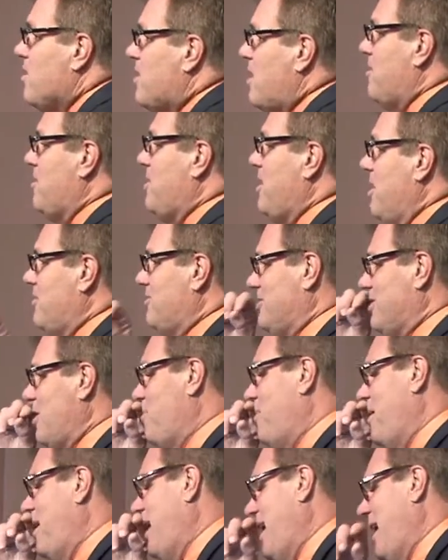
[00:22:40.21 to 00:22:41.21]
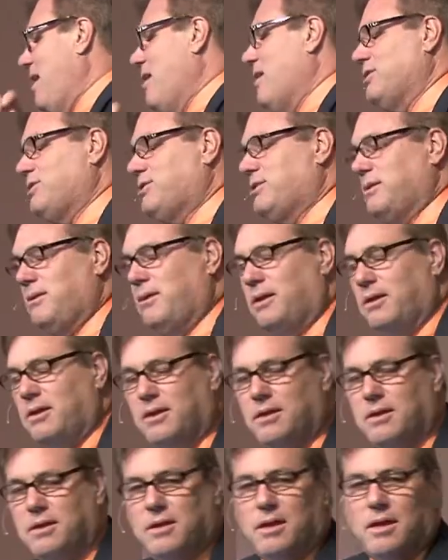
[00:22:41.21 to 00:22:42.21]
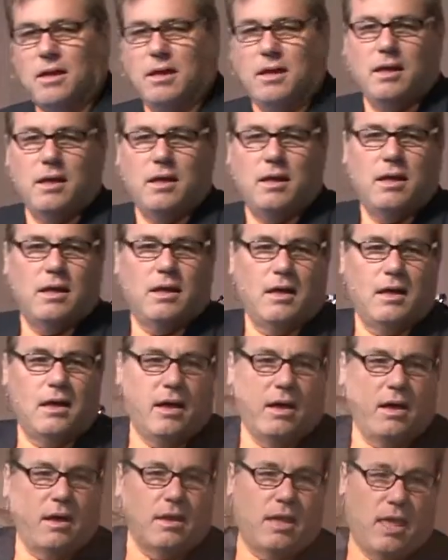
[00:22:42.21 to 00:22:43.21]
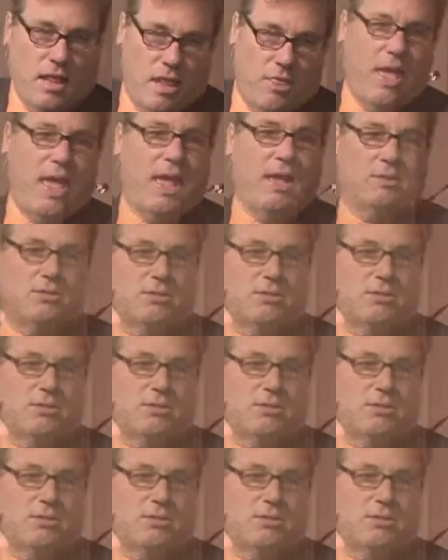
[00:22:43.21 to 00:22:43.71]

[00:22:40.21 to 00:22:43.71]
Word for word: number of years ago, Buddy Harrison, uh, Kenneth Hagin's